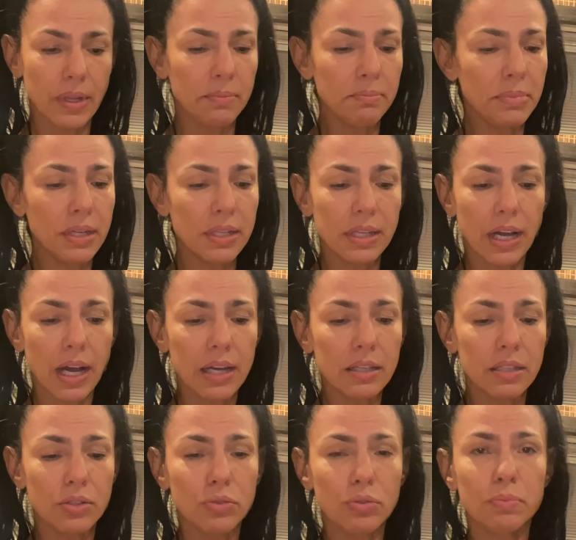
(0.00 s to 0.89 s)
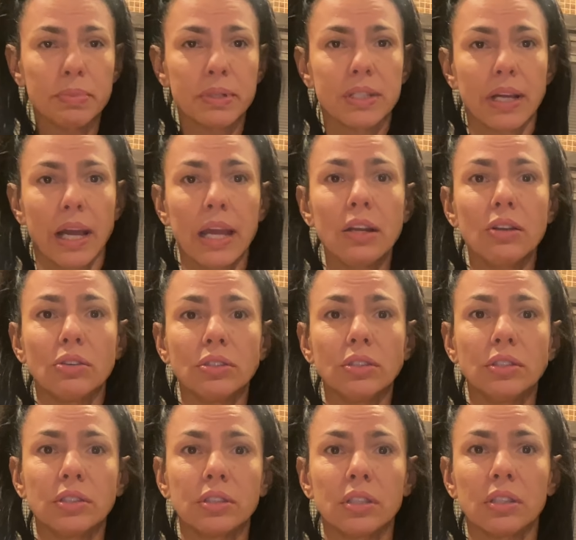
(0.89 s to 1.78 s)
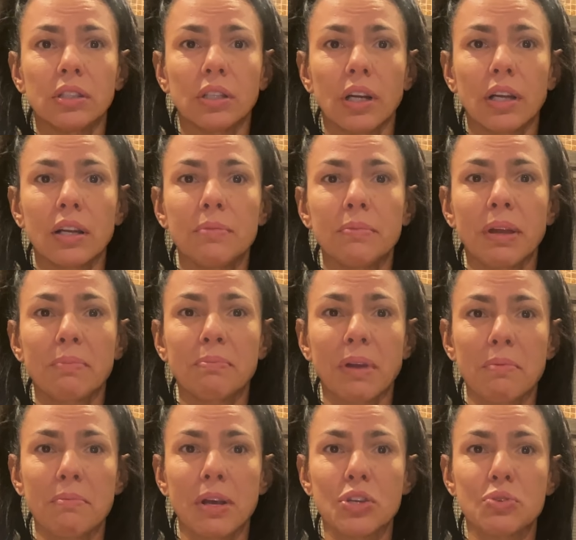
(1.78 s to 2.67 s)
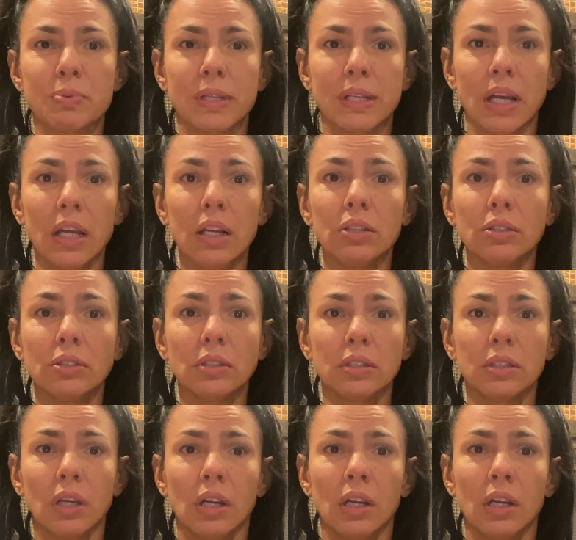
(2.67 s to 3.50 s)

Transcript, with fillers: but I don't do potatoes. I don't make my. Be, it'd be great